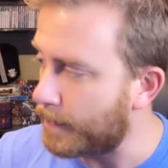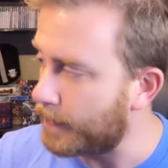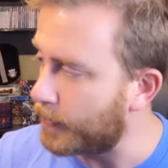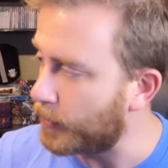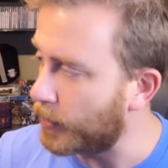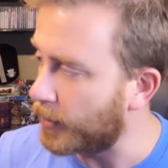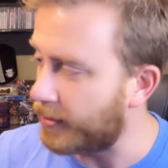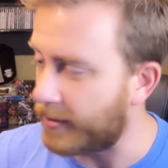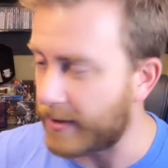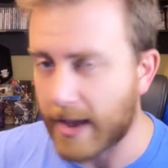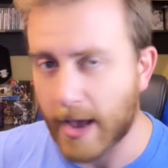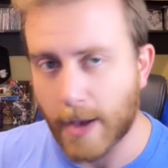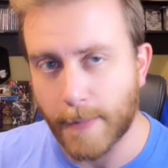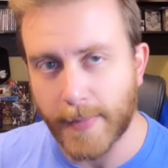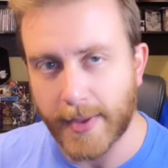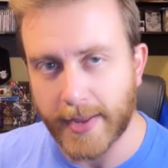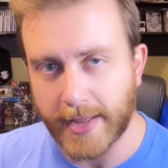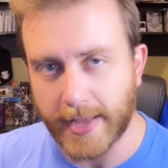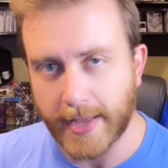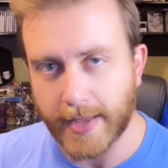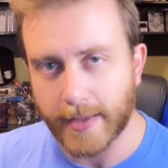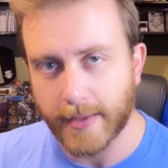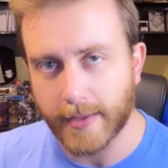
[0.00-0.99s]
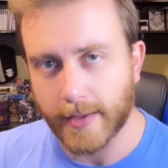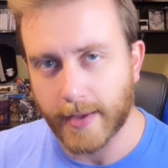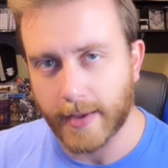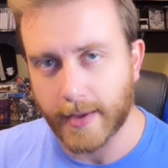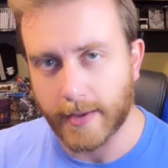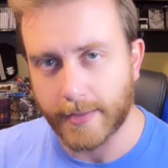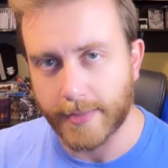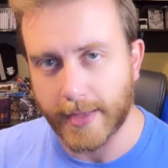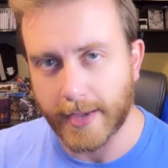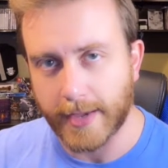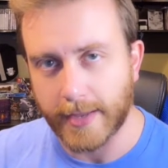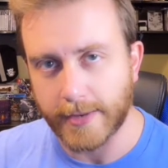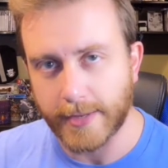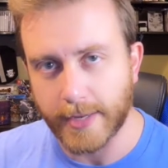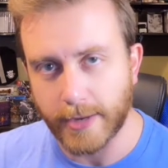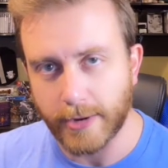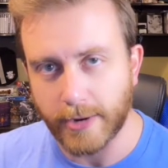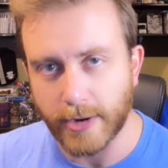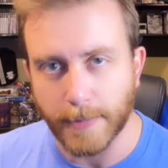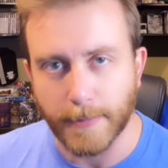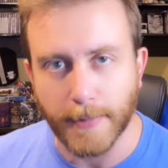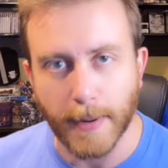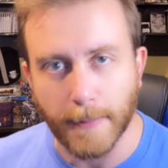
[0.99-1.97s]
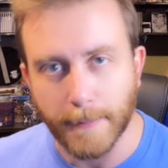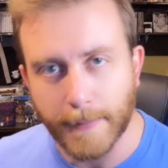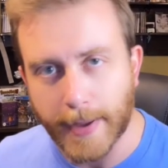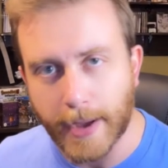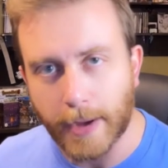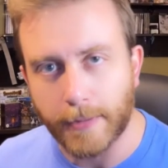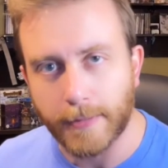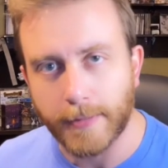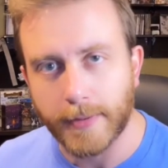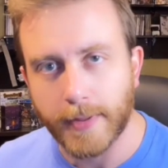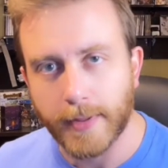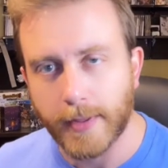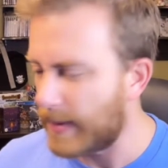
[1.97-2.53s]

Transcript: We'll see how many they continue to pump out.